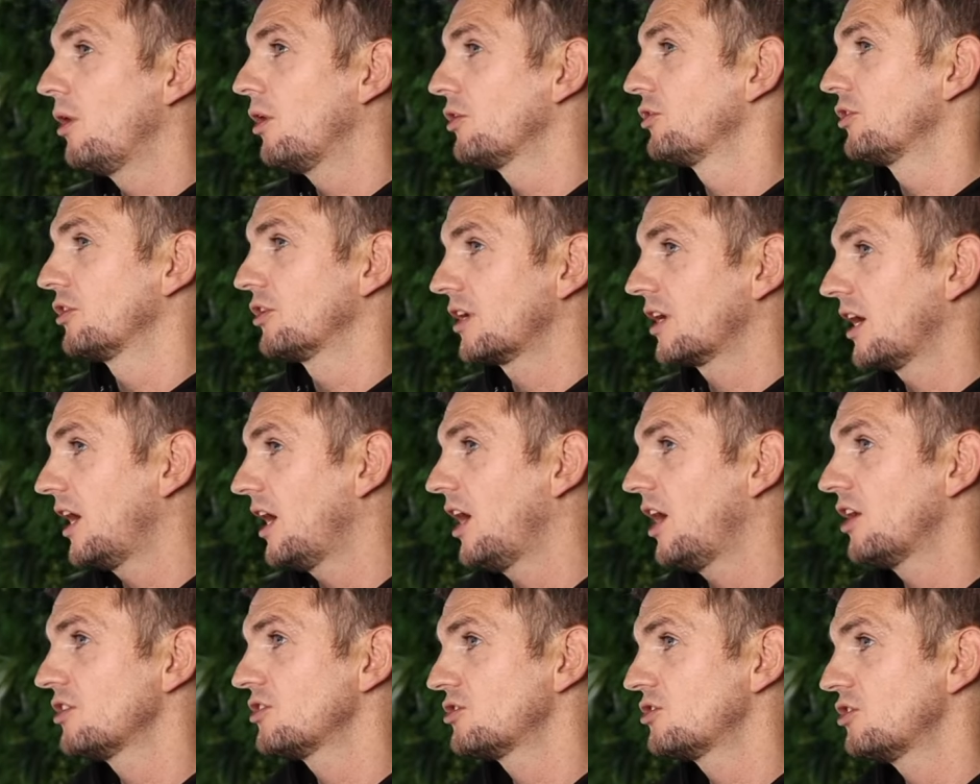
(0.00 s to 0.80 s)
modern
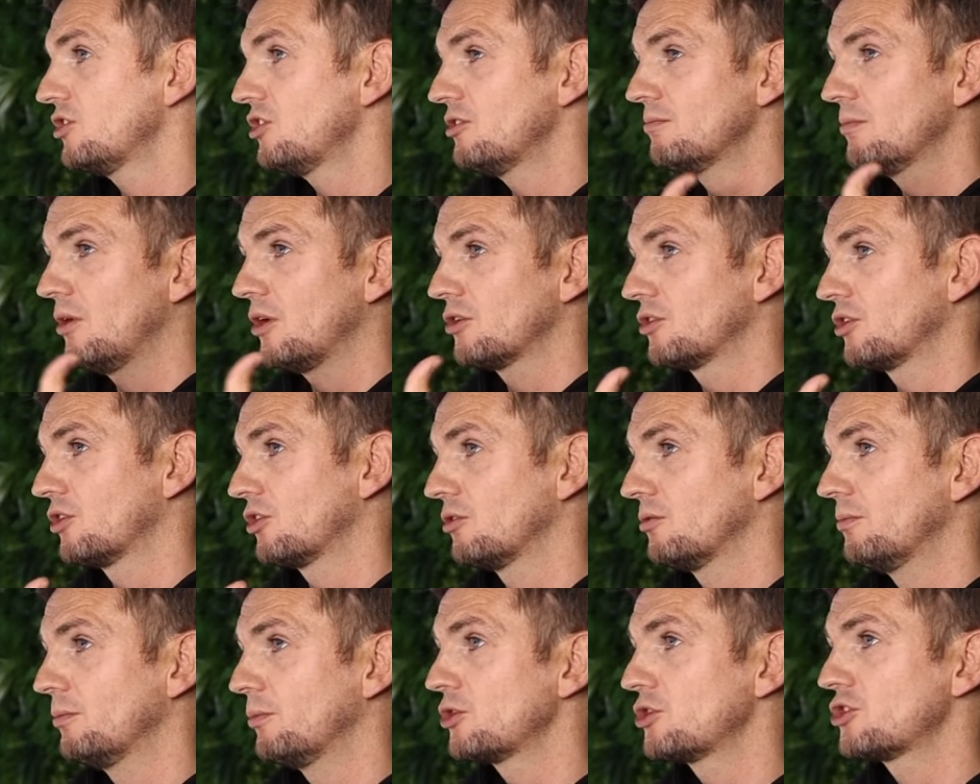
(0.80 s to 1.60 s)
cars do,
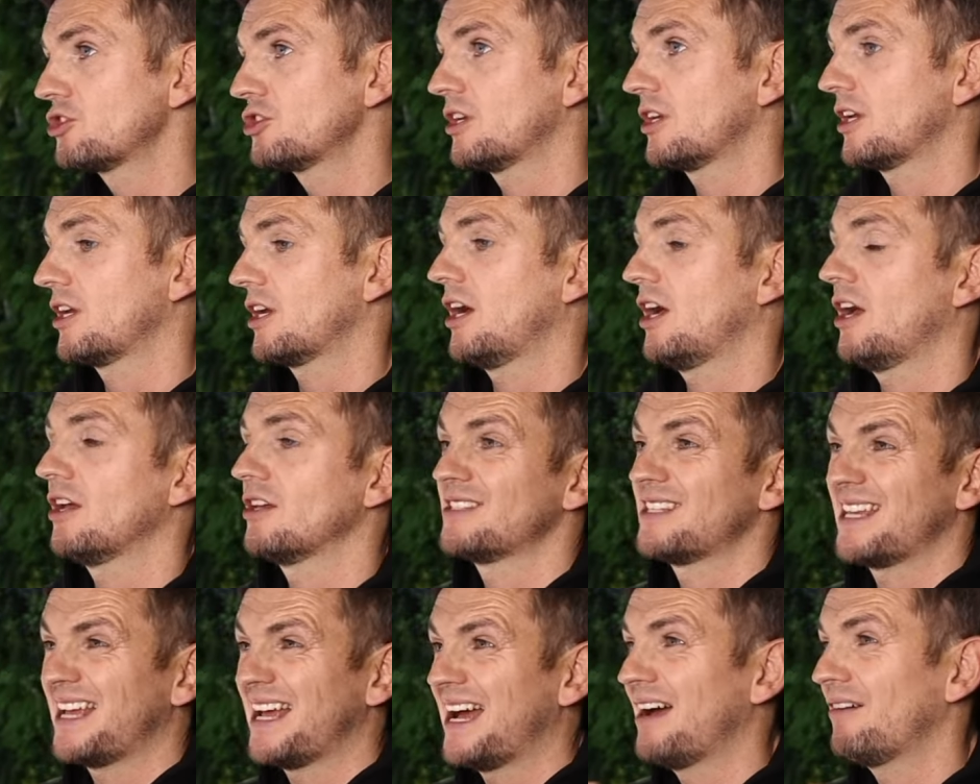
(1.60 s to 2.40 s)
modern combustion
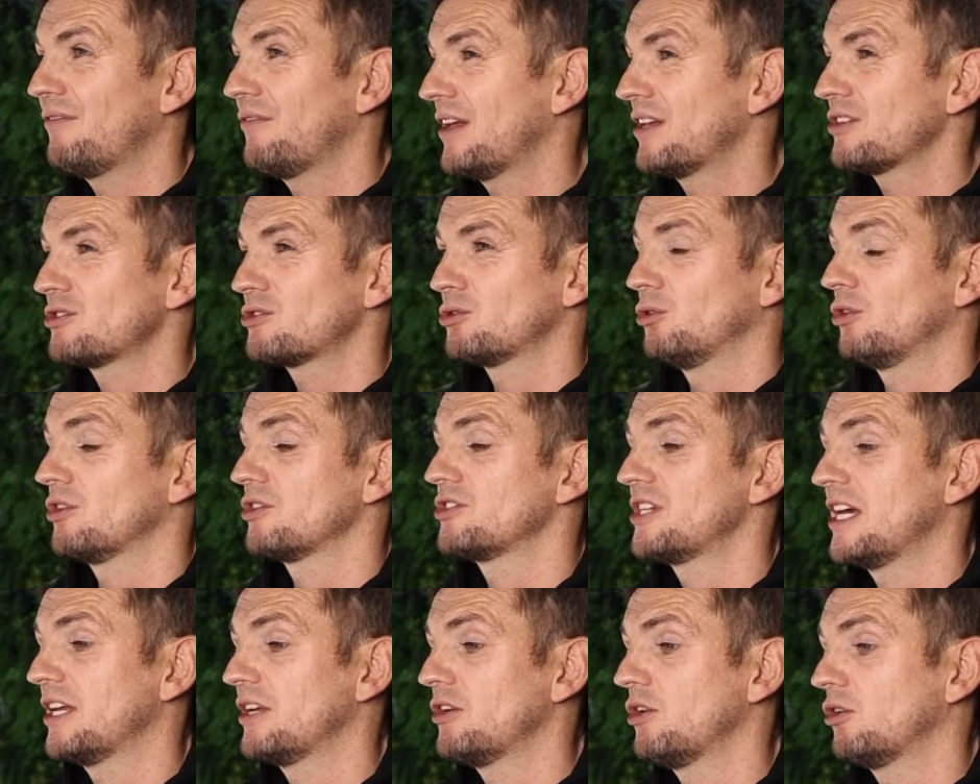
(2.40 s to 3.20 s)
cars, they have that
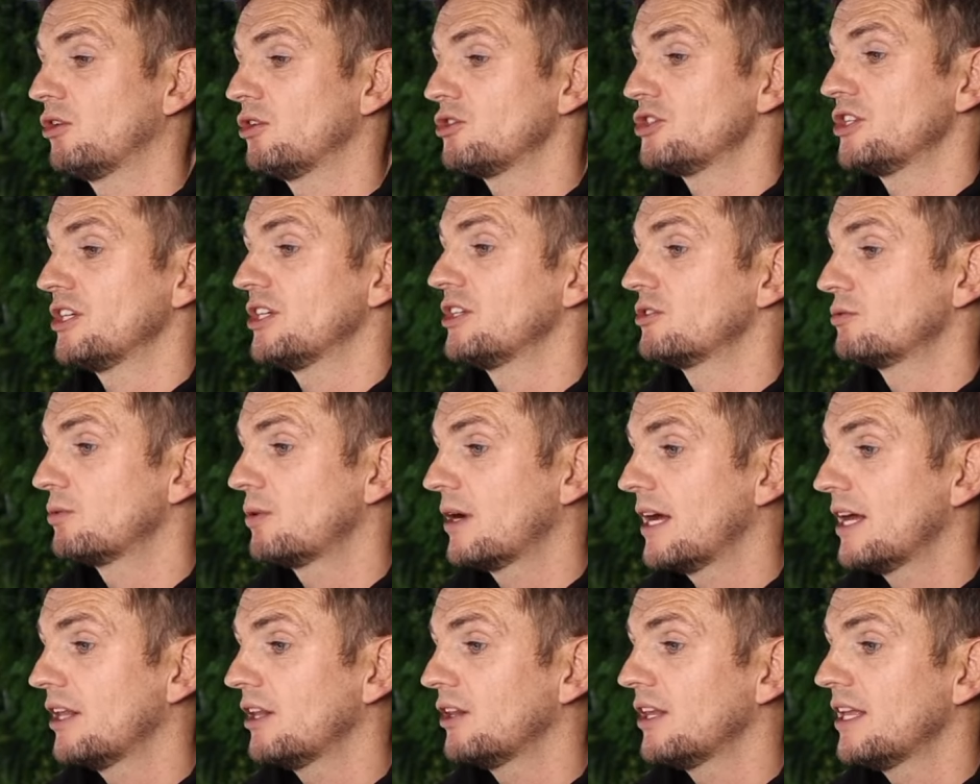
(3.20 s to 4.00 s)
sort of technology as
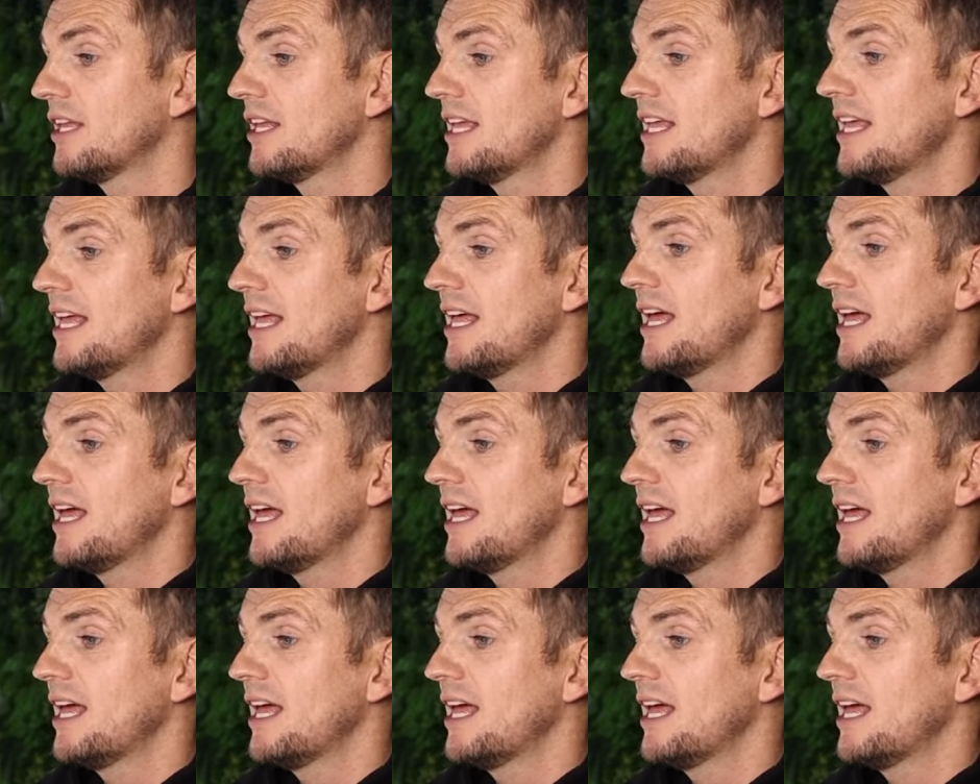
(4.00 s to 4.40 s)
well.